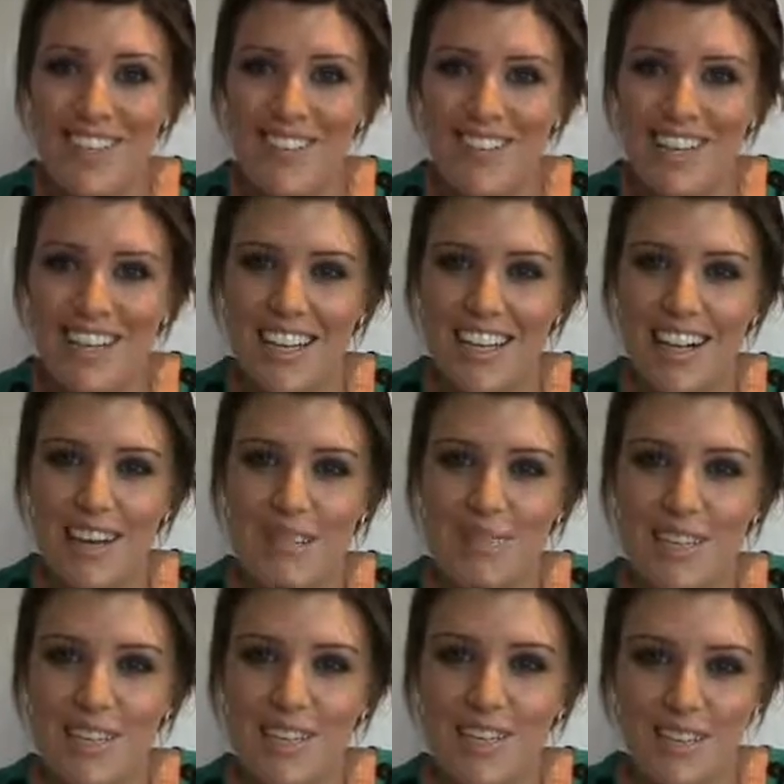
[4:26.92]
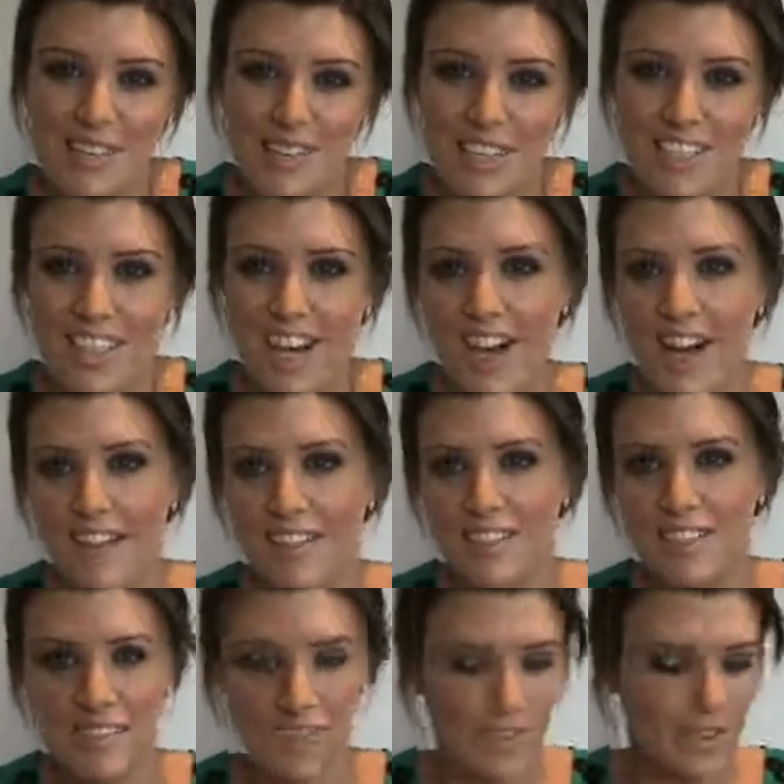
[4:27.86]
you don't want to get up and you look very tired.
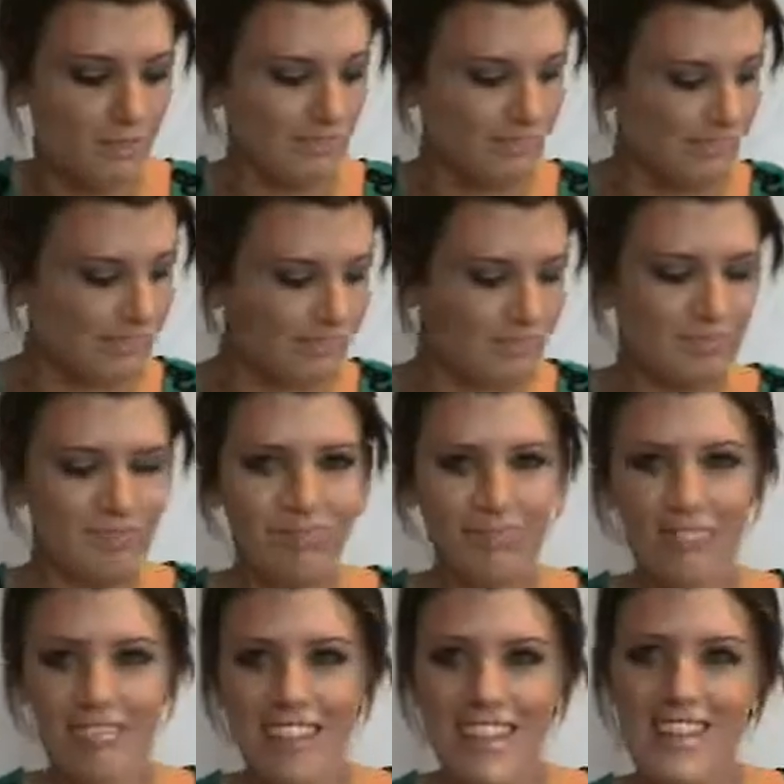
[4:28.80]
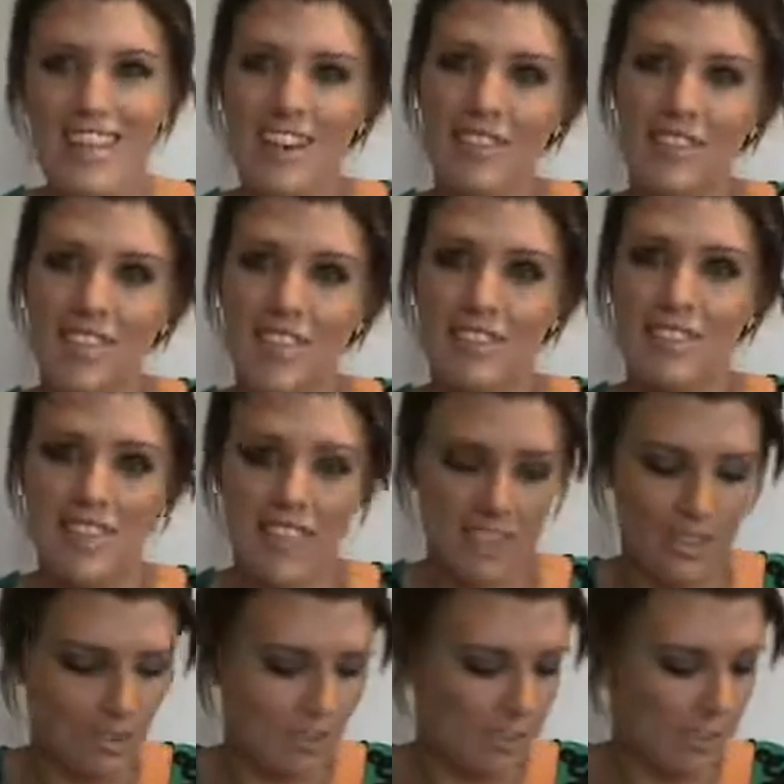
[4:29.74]
So that is a
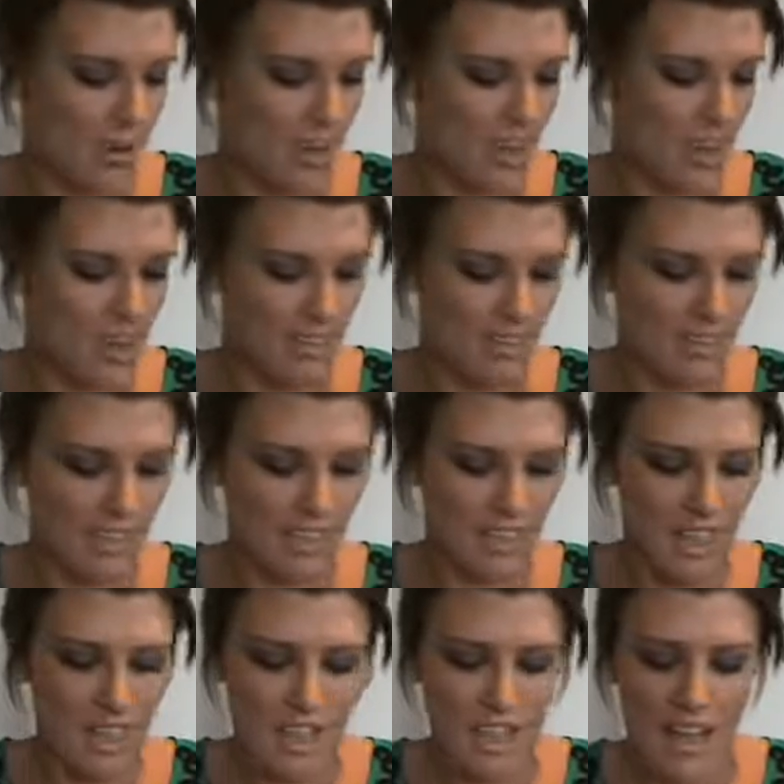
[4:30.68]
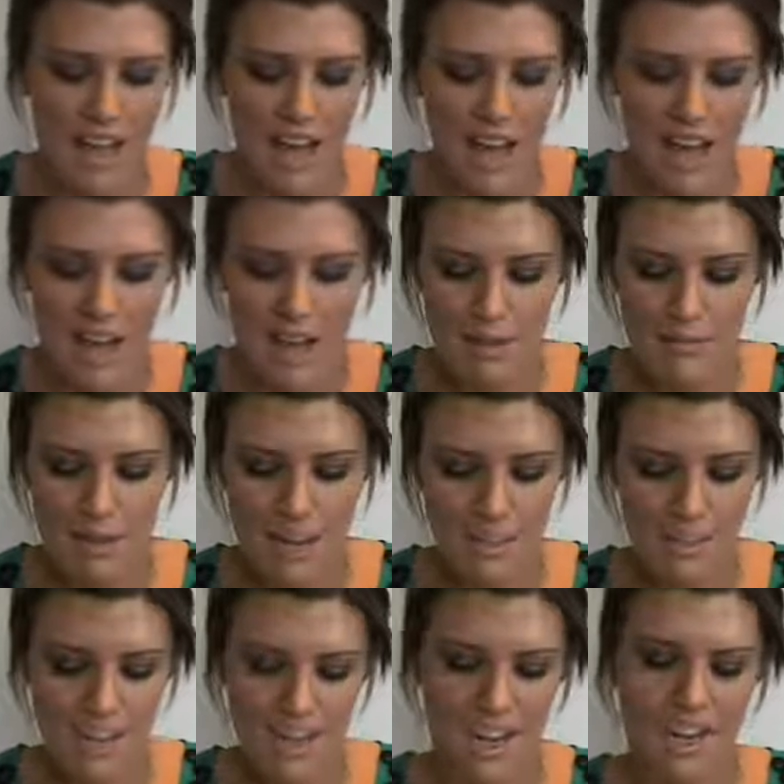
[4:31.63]
really good product. Um,
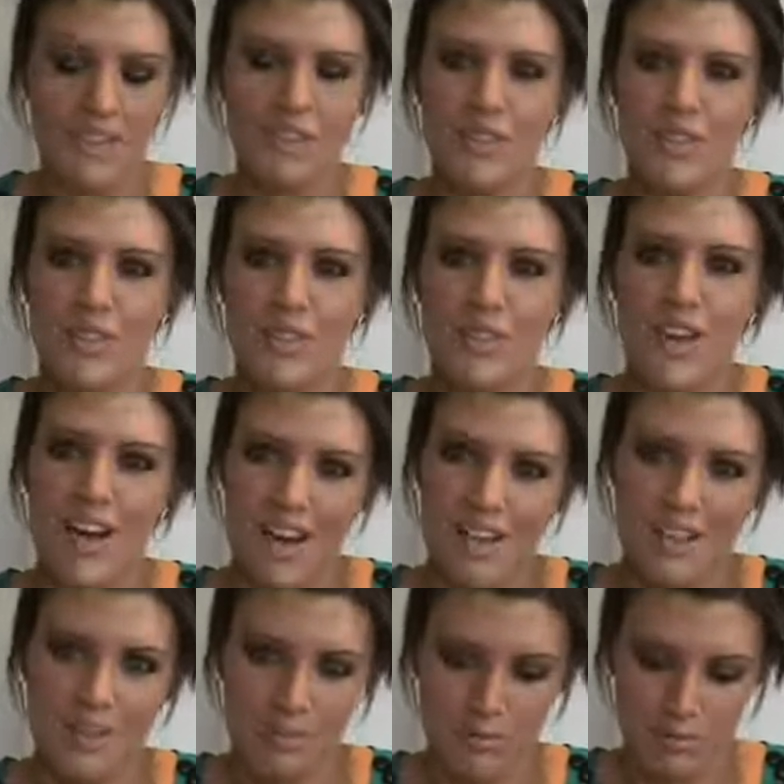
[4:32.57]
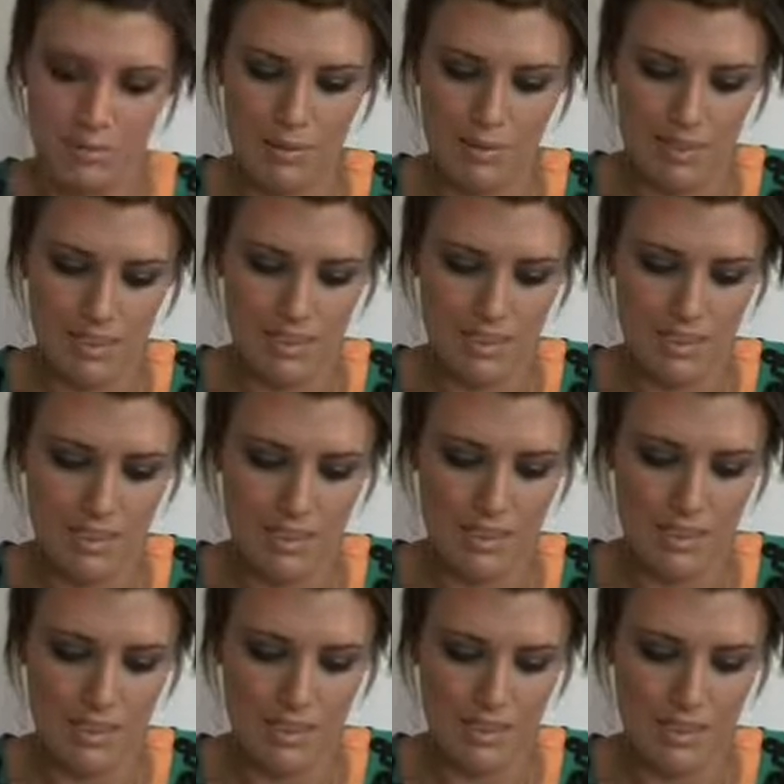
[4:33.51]
and the next two are lip
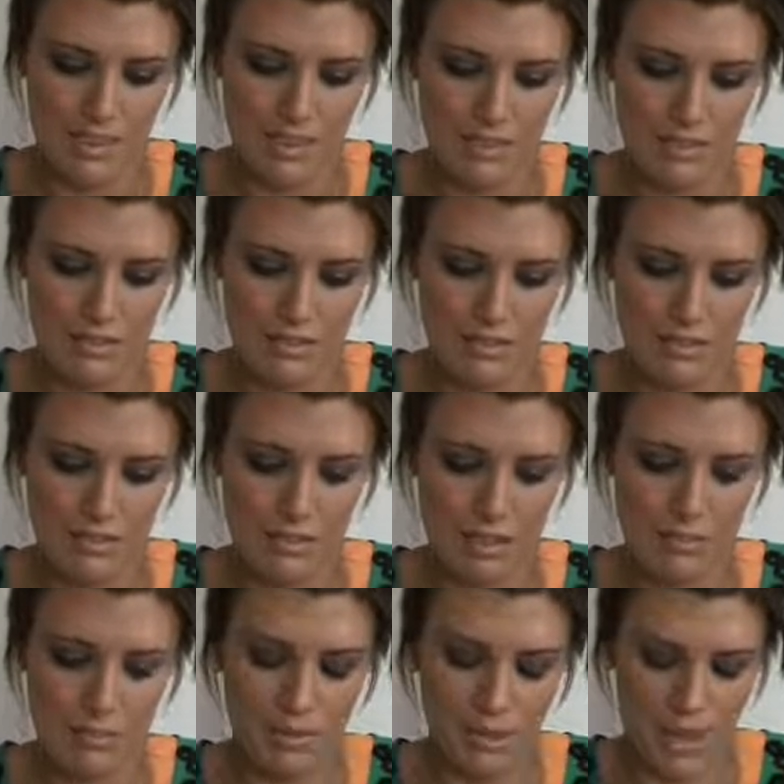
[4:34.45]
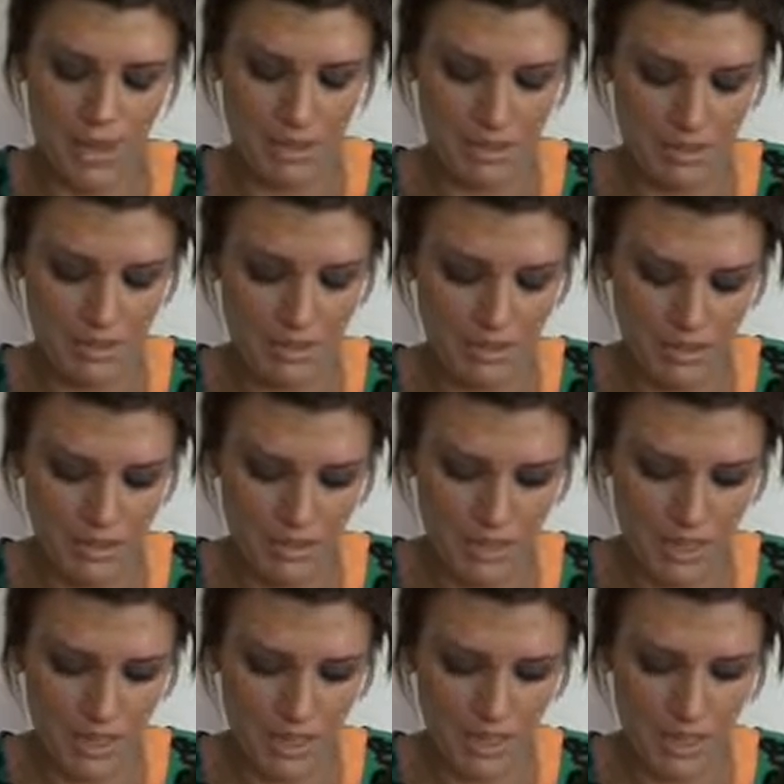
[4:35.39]
sticks, lip glasses,
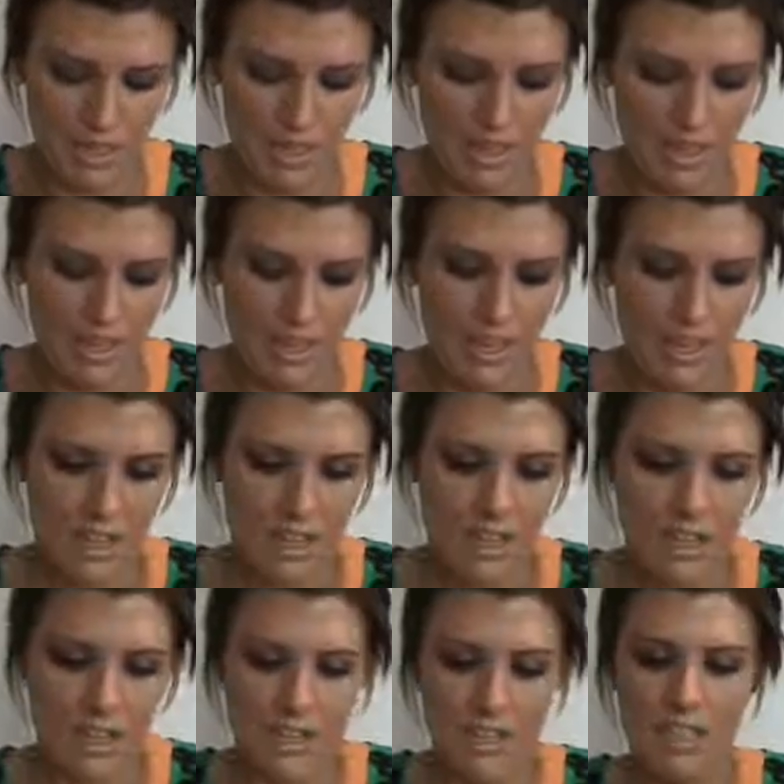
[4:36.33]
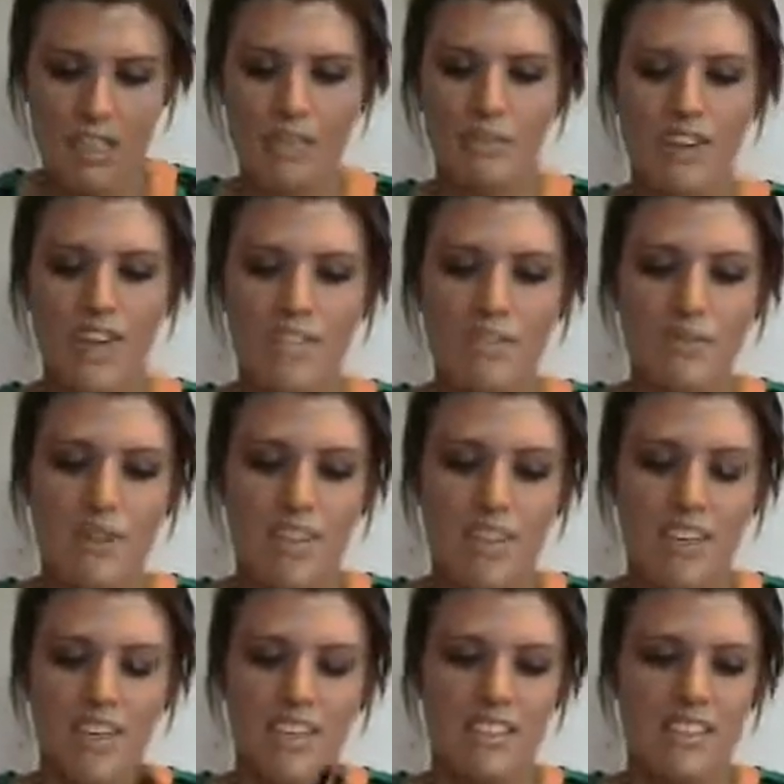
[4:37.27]
sorry. This first
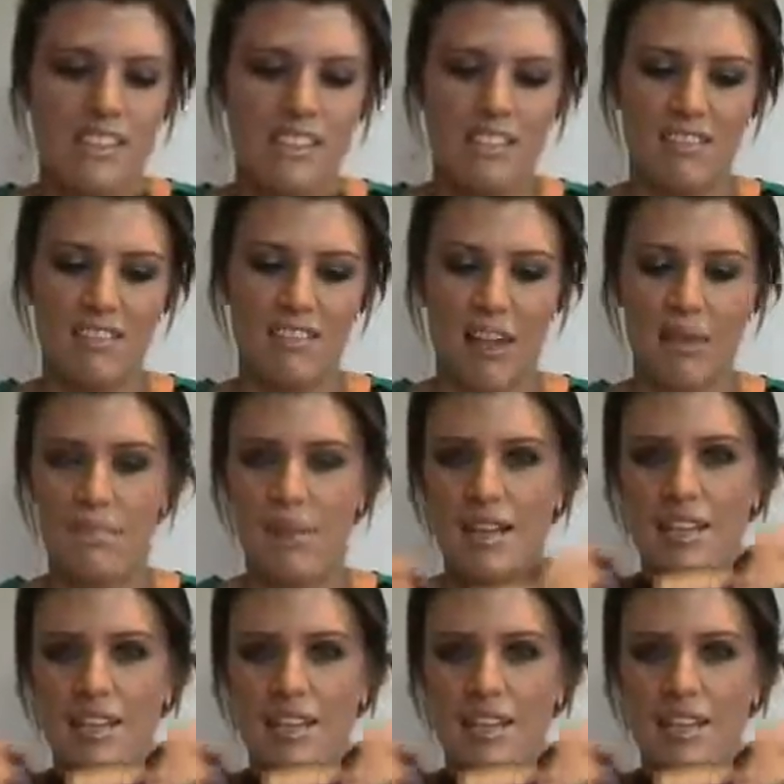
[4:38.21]
one is like